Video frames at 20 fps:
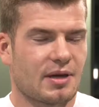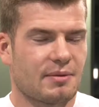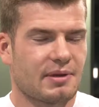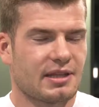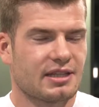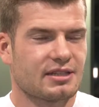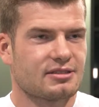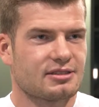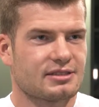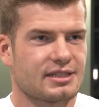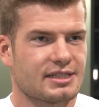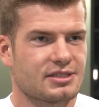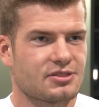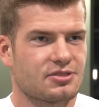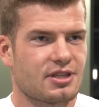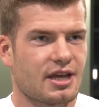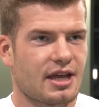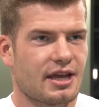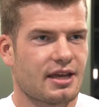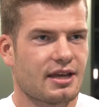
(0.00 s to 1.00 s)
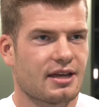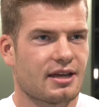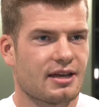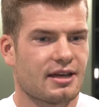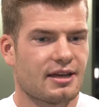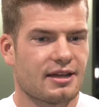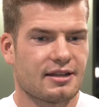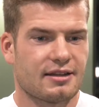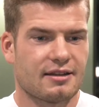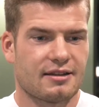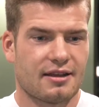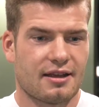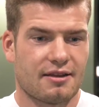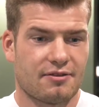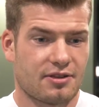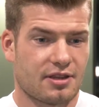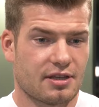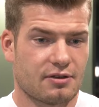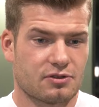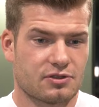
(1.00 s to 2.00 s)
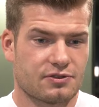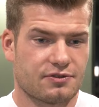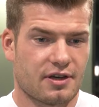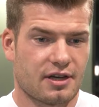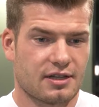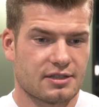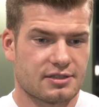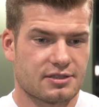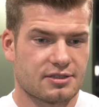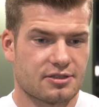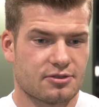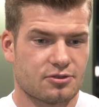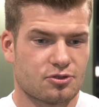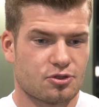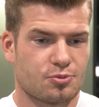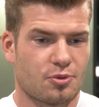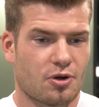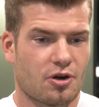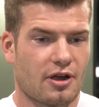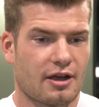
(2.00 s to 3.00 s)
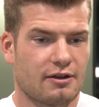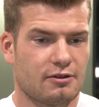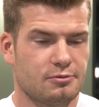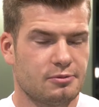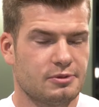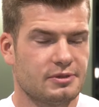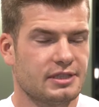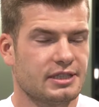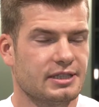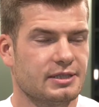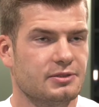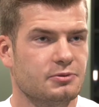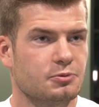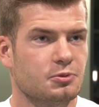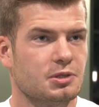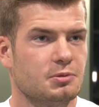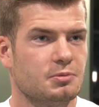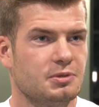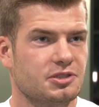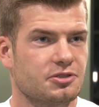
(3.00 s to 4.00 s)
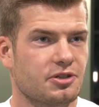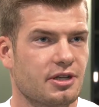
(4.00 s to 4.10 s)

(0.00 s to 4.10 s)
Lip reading: my medical test today and everything was fine, so tomorrow I'll be will be